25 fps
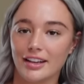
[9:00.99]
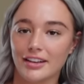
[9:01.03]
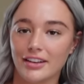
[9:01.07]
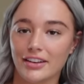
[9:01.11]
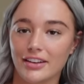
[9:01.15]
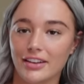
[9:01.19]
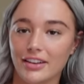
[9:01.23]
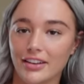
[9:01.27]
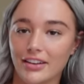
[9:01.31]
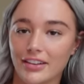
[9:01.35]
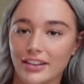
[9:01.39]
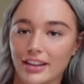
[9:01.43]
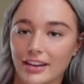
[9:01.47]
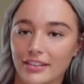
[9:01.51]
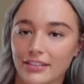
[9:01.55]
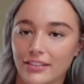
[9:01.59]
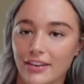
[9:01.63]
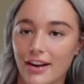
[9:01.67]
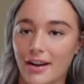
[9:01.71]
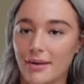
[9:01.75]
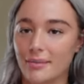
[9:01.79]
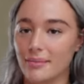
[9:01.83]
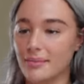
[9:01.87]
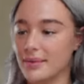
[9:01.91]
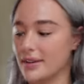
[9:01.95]
don't know who they're
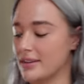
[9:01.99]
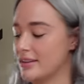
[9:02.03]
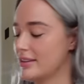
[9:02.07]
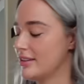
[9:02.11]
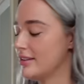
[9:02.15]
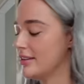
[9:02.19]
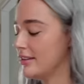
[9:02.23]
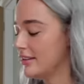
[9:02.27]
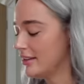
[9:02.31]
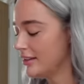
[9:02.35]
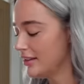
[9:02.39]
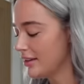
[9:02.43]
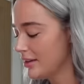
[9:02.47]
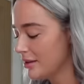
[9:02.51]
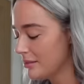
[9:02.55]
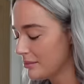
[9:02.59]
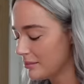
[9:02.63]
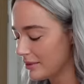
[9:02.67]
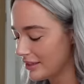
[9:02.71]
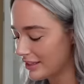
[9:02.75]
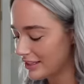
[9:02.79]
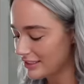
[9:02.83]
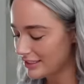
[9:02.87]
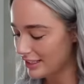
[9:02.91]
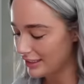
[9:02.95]
from.
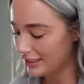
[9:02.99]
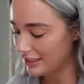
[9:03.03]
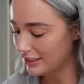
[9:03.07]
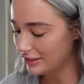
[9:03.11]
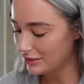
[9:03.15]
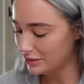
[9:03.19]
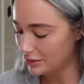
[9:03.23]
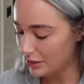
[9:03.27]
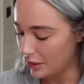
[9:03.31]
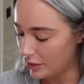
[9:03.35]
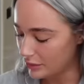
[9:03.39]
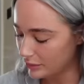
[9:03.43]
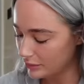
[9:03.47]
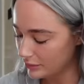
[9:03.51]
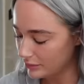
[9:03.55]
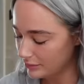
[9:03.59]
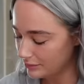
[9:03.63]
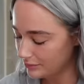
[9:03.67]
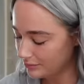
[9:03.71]
There's a little note.